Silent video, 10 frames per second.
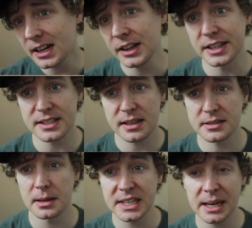this
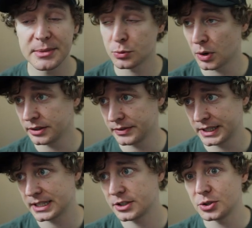sometimes is
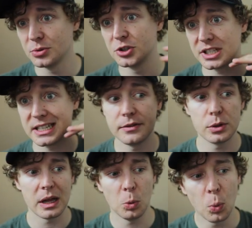relevant to just give you
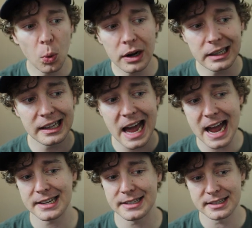that one
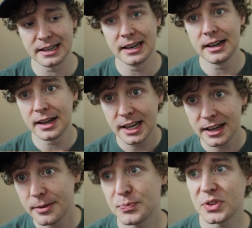last
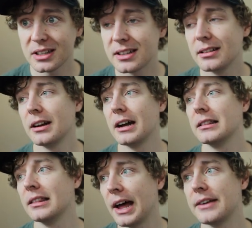
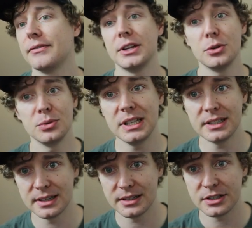life that you need
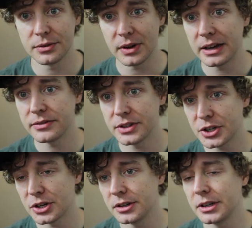to survive the
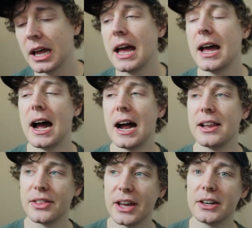turn.
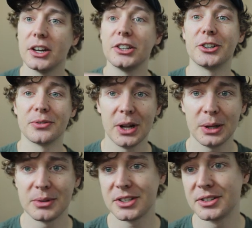And then on your
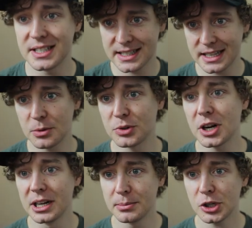following turn, since they were
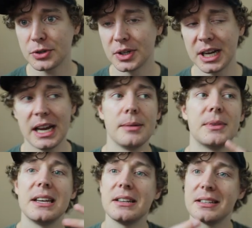trying to push for game,
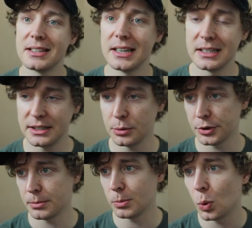they didn't deal with
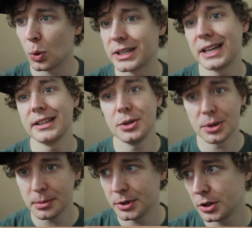your board, and then you're
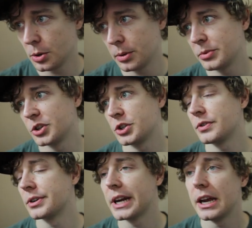able to go and push
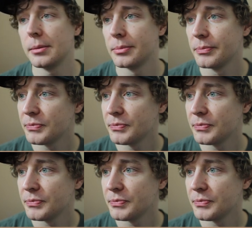for game